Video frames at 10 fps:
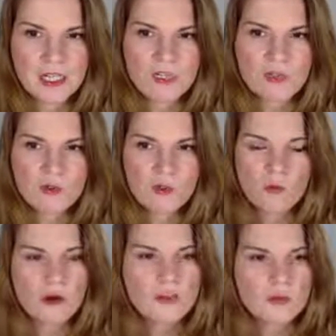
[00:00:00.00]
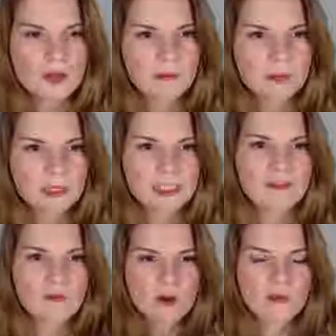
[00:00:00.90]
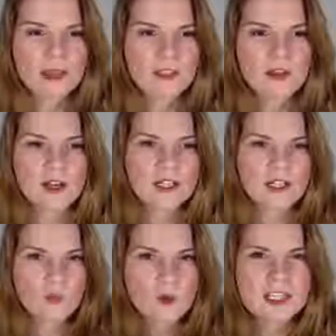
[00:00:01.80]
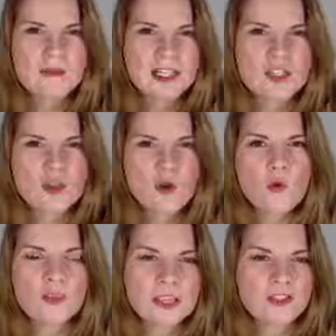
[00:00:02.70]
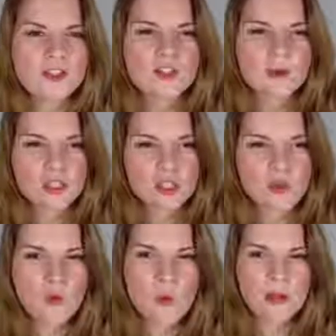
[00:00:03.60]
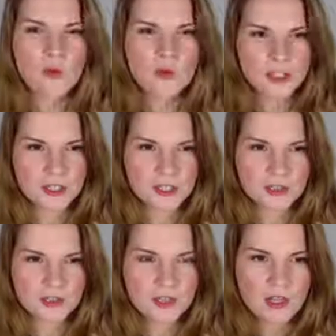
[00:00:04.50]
So what do I believe? What is the answer to my so what question